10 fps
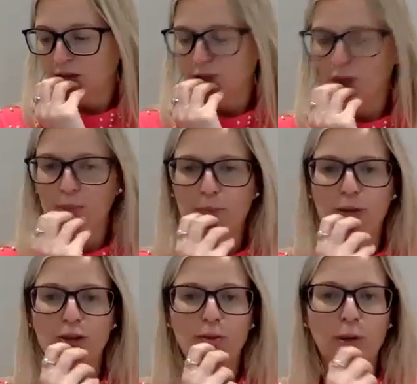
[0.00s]

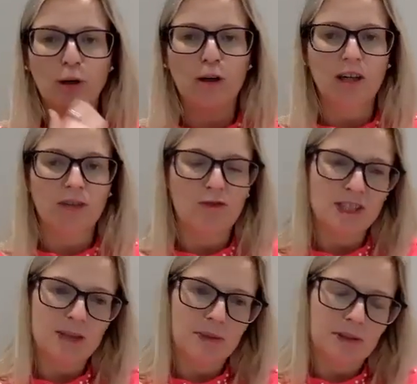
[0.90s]
from the book
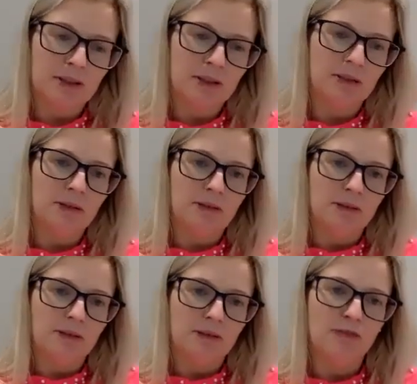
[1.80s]
Invisible
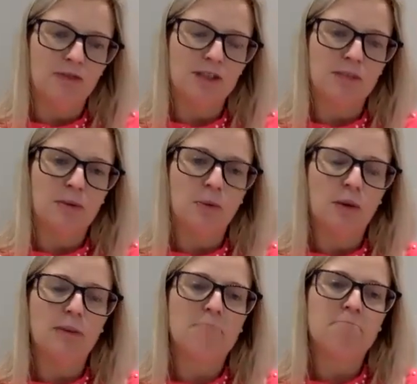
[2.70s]

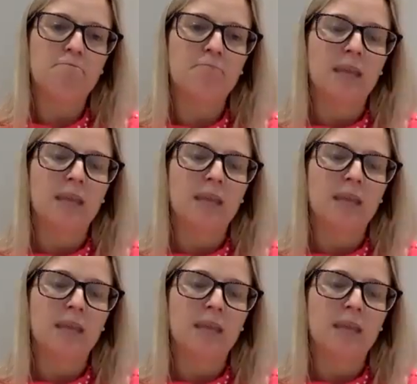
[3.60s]
Women.